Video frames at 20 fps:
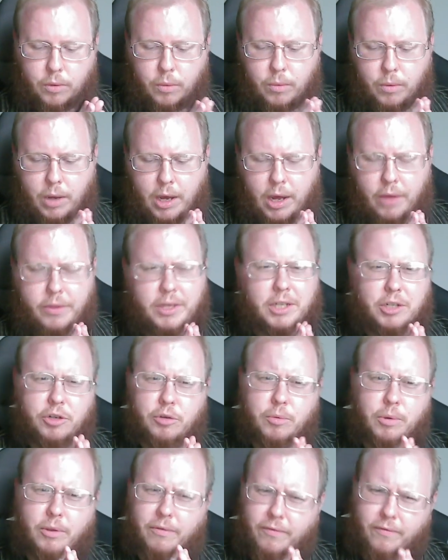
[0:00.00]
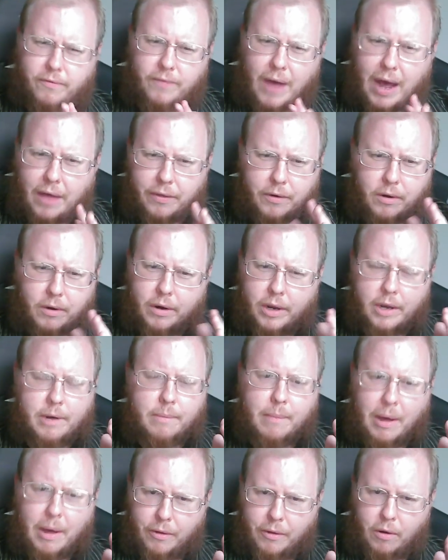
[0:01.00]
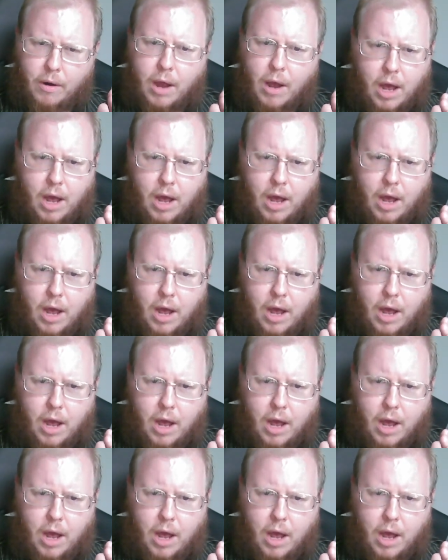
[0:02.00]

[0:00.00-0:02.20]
uh, these two were the father and mother